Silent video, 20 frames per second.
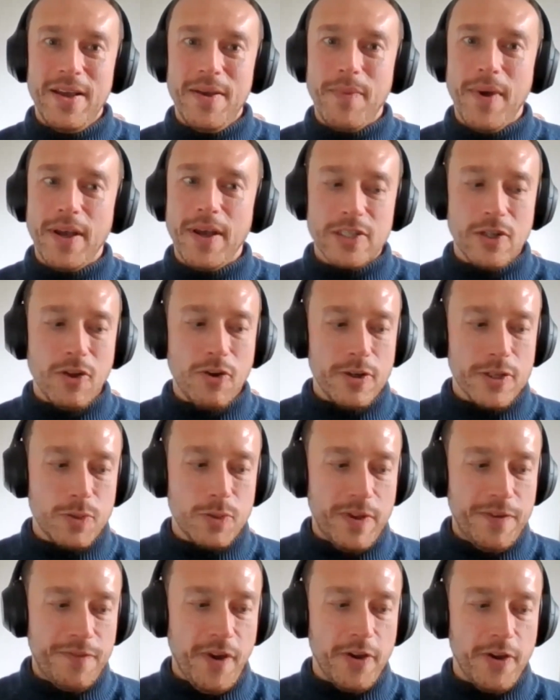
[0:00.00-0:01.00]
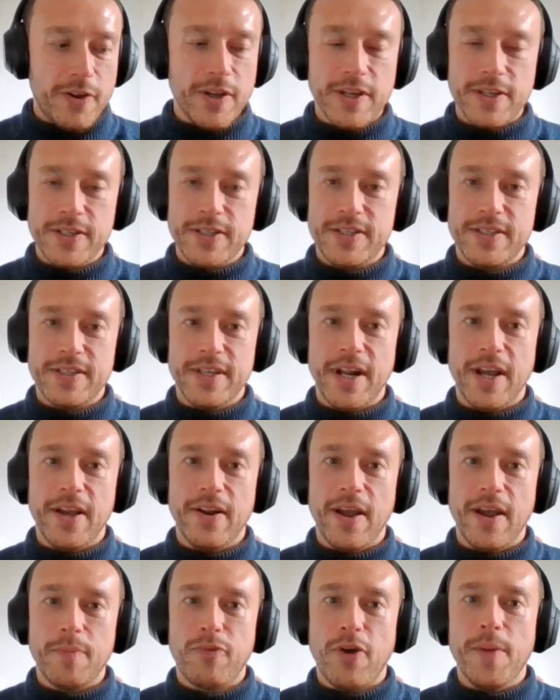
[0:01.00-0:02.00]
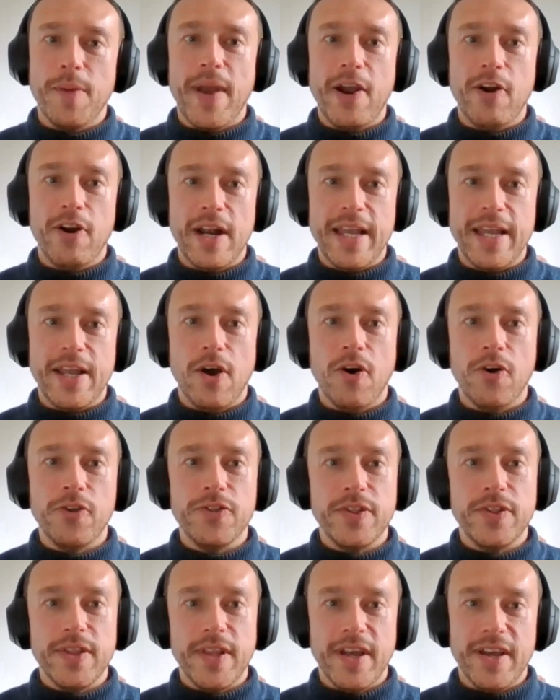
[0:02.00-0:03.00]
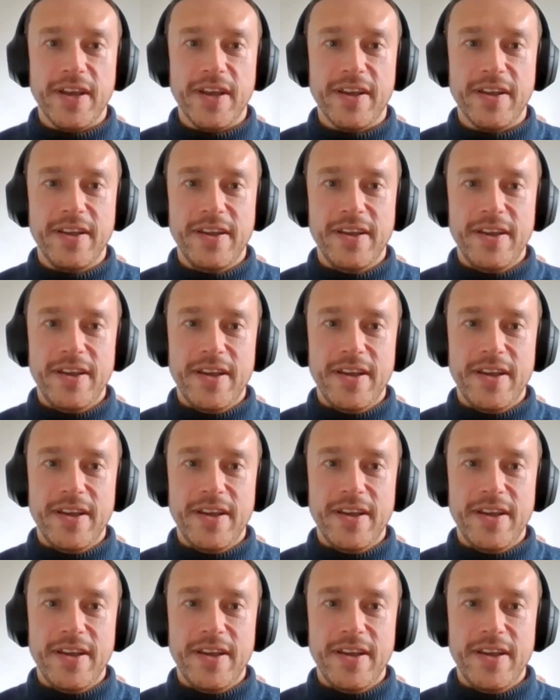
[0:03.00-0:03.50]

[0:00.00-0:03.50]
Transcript: But as long as we focus, you know, like primarily on the